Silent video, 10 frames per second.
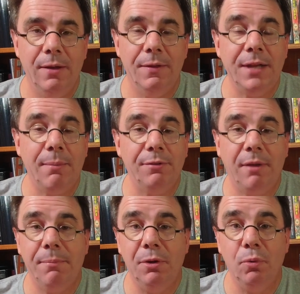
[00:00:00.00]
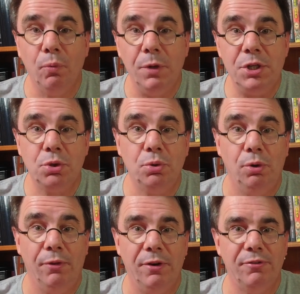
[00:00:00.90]
The tables have been
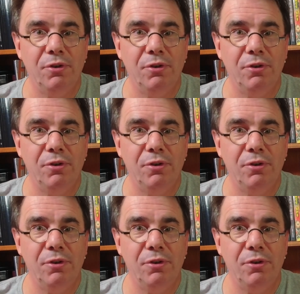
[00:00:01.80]
retooled. There's